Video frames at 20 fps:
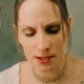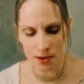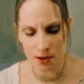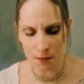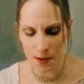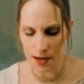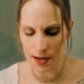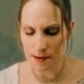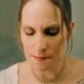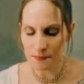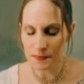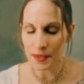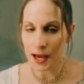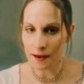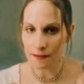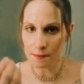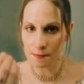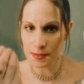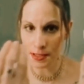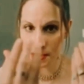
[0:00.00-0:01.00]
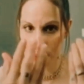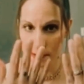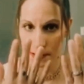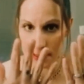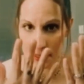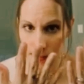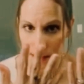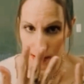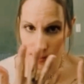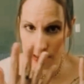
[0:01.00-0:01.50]
you know what? I haven't been to a
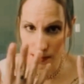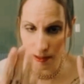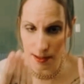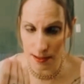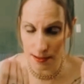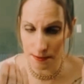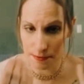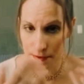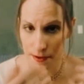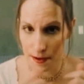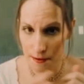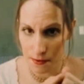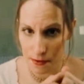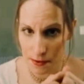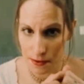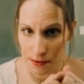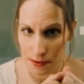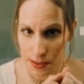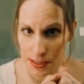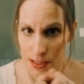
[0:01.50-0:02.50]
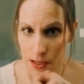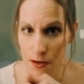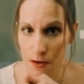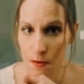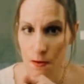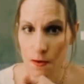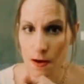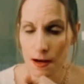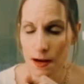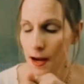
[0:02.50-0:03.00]
nail salon in forever.
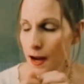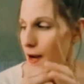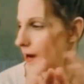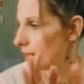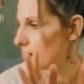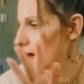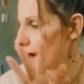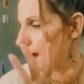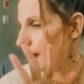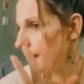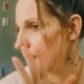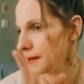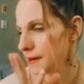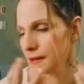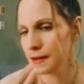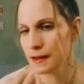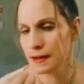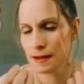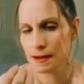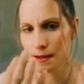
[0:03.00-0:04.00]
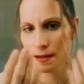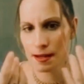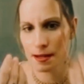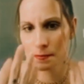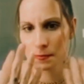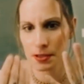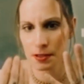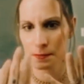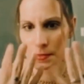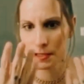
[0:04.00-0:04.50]
So I uh,
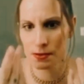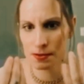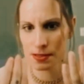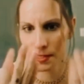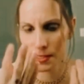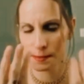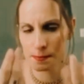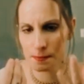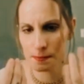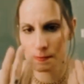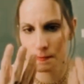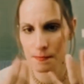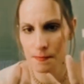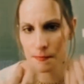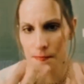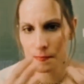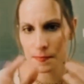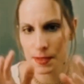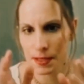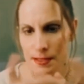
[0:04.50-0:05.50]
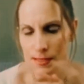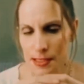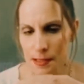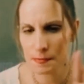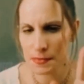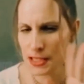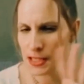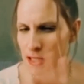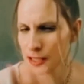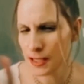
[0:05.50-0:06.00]
am going to be doing some
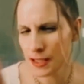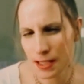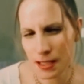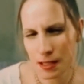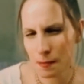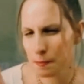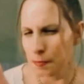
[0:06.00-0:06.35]
something